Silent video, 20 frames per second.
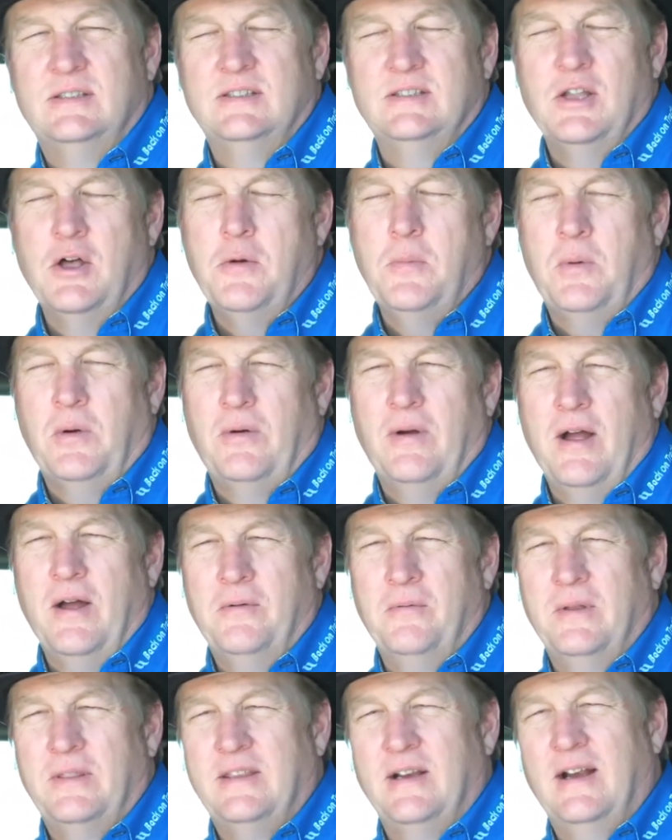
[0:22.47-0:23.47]
lope around
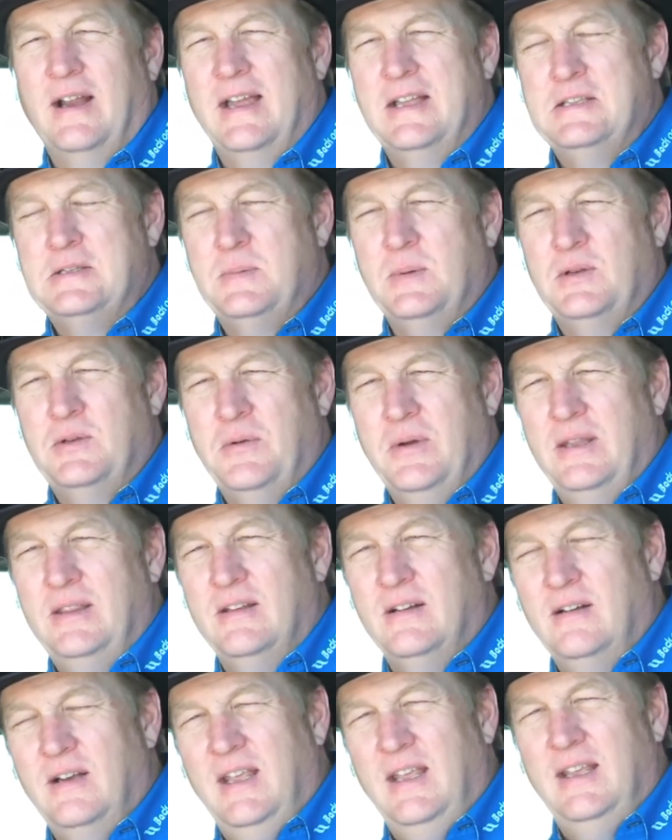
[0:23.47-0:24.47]
with their heads between their
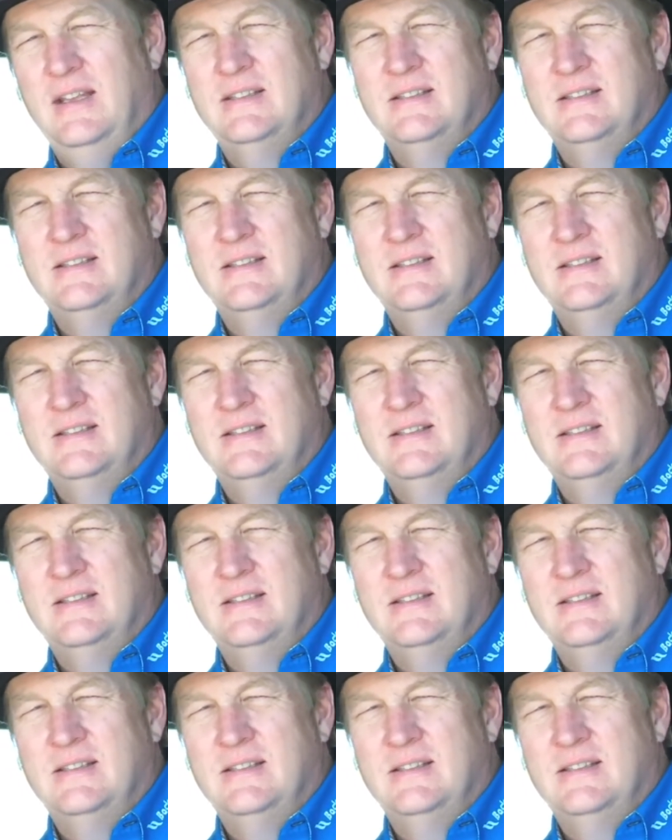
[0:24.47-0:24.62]
knees.